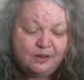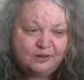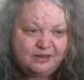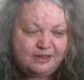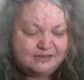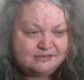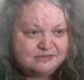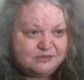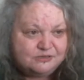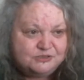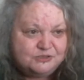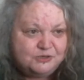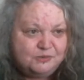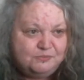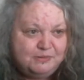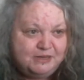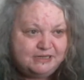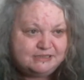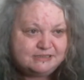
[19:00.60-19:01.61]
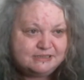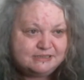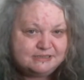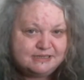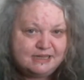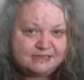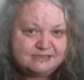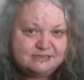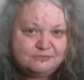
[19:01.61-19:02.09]
okay, so 2
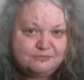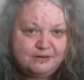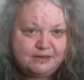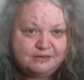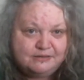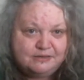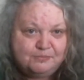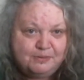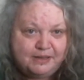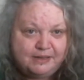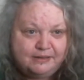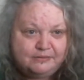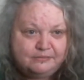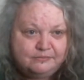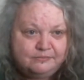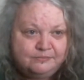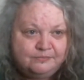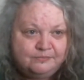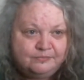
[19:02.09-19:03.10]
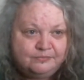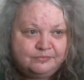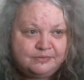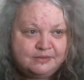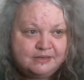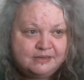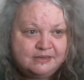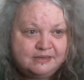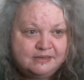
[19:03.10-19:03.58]
meters, that's around about
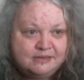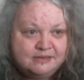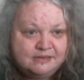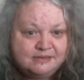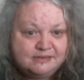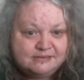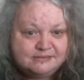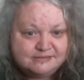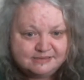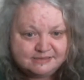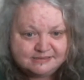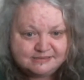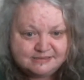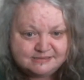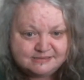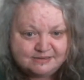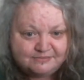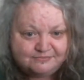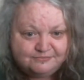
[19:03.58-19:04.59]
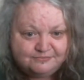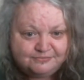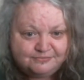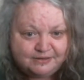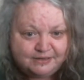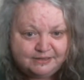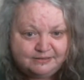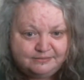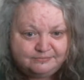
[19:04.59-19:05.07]
6 to 7
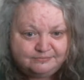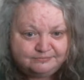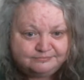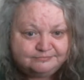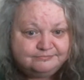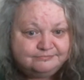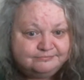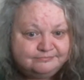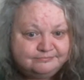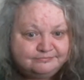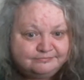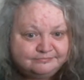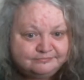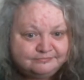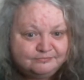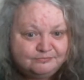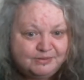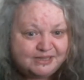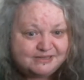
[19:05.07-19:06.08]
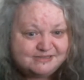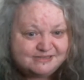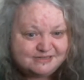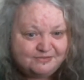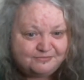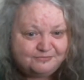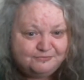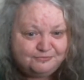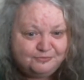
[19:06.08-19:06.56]
feet, about
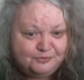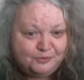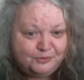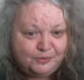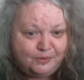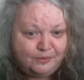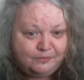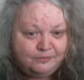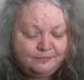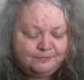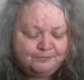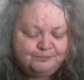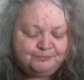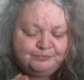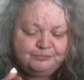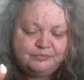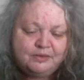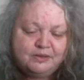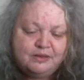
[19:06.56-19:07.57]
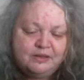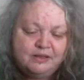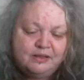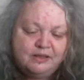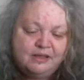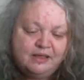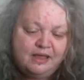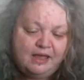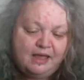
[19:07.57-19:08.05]
7 foot long,
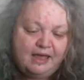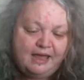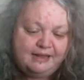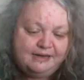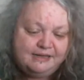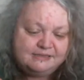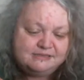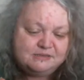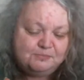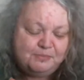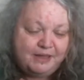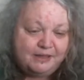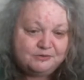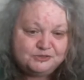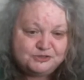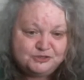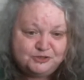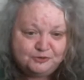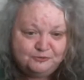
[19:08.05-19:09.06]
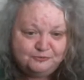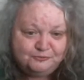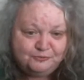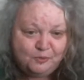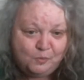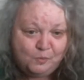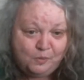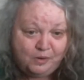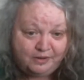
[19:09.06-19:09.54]
and it's about 2
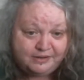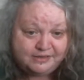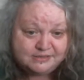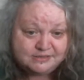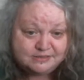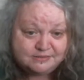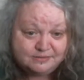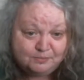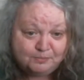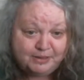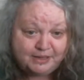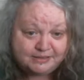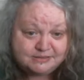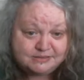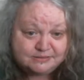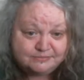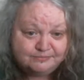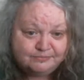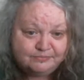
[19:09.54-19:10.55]
foot wide, the bed.